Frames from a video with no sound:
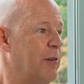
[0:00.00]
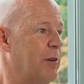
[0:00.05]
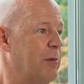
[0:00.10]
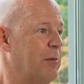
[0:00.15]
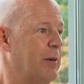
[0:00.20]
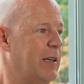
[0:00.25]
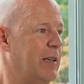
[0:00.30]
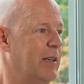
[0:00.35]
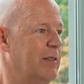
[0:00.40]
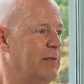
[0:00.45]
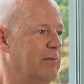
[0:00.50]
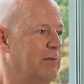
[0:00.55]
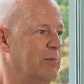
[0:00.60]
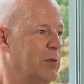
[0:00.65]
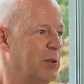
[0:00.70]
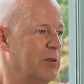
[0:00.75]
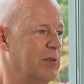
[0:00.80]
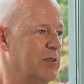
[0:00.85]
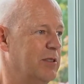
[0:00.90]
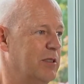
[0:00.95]
quickly
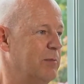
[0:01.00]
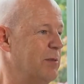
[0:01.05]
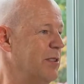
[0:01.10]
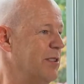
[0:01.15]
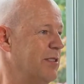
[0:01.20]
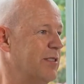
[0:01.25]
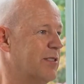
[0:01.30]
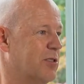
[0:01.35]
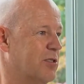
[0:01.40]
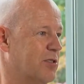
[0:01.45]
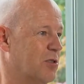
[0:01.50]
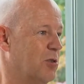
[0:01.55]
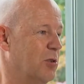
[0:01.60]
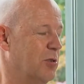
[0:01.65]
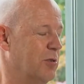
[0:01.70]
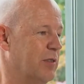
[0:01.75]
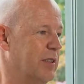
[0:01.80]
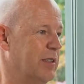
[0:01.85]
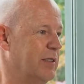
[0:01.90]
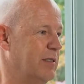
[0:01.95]
because the business is
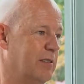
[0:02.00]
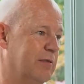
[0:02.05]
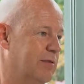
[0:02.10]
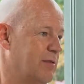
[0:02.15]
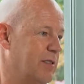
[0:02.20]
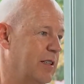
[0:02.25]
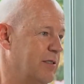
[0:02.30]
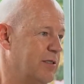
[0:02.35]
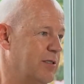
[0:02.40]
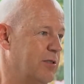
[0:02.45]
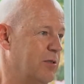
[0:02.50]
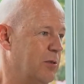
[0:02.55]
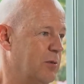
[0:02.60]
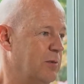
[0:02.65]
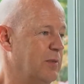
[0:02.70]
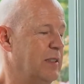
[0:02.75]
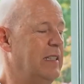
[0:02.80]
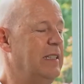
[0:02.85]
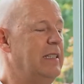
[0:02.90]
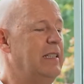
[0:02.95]
gone, right? If there is
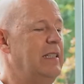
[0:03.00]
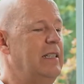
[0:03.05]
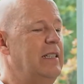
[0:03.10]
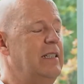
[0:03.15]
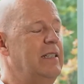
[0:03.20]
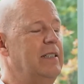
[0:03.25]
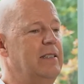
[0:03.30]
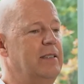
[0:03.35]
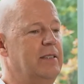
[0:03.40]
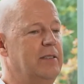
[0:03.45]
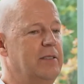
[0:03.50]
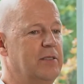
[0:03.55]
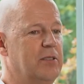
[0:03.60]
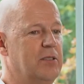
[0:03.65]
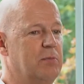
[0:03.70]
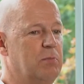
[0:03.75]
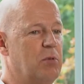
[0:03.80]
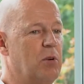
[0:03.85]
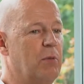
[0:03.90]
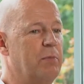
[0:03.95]
no
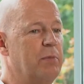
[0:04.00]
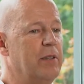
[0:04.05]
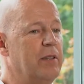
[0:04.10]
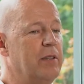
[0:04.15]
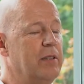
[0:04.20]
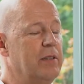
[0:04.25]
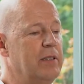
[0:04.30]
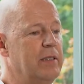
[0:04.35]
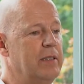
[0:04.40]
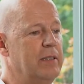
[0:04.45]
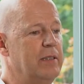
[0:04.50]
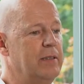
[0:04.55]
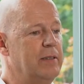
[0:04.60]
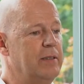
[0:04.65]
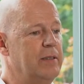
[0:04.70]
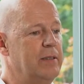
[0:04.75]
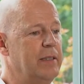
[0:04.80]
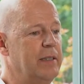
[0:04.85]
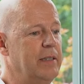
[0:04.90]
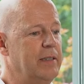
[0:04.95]

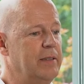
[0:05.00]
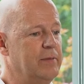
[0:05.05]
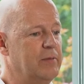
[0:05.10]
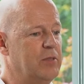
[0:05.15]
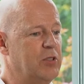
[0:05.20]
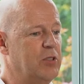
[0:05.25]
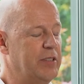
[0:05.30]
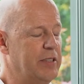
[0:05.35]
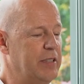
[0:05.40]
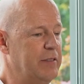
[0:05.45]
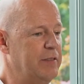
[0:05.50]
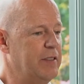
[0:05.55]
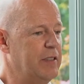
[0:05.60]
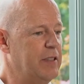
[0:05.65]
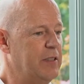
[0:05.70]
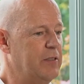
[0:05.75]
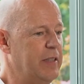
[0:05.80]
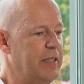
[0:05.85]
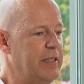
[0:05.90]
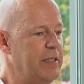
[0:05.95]
proper
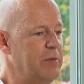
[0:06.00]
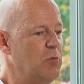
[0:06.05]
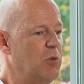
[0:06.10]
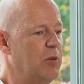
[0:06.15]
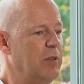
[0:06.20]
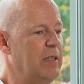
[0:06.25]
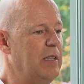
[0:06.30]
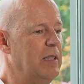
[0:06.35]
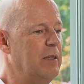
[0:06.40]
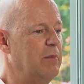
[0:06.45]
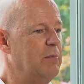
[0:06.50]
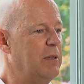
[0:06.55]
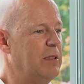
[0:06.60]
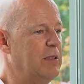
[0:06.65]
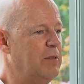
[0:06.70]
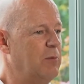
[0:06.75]
certificate anymore. But